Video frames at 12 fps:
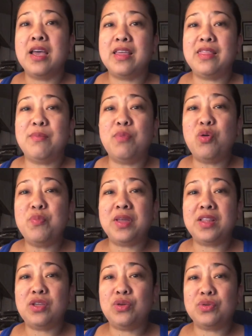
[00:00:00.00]
the
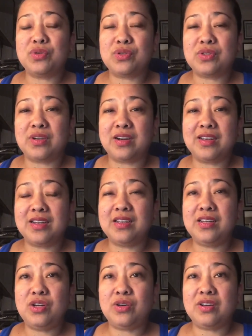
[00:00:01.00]
moment you started
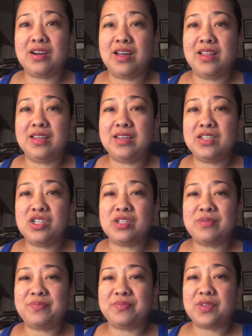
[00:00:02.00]
your
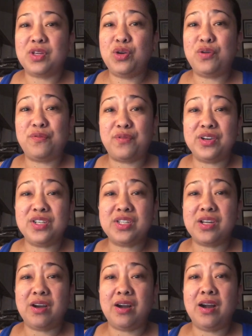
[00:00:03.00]
college, your first
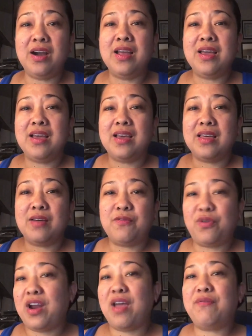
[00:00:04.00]
year,
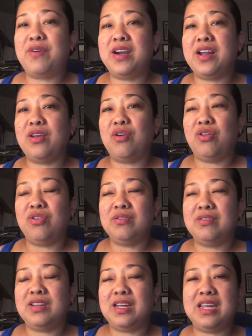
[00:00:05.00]
forever na yon.
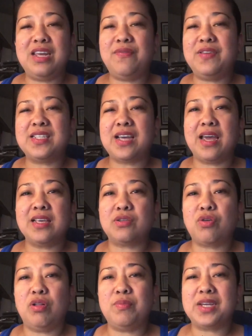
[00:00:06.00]
Even sa high
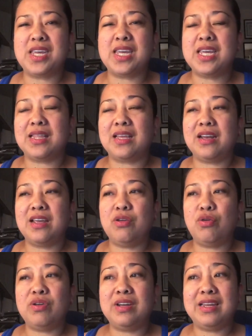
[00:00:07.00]
school, makikita na
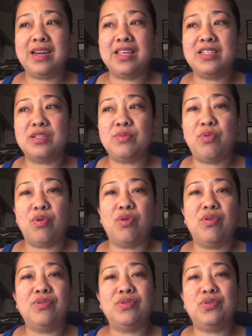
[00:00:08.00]
yung grades mo
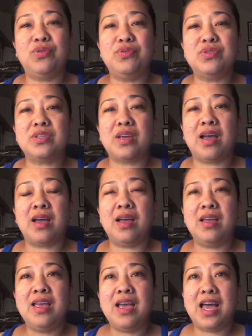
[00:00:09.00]
doon sa,
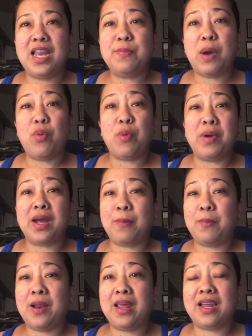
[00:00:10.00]
halimbawa
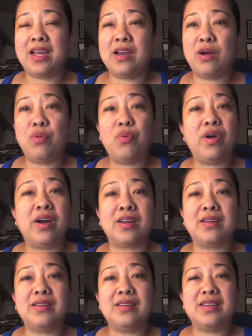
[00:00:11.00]
mag-apply ka ng work,
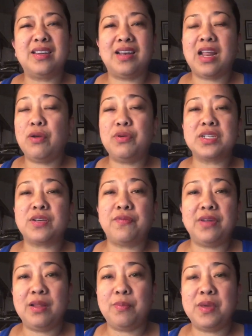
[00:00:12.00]
lalo na sa
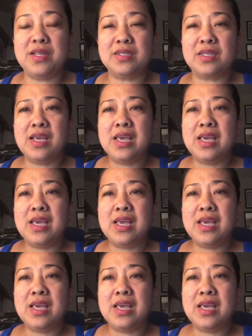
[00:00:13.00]
Philippines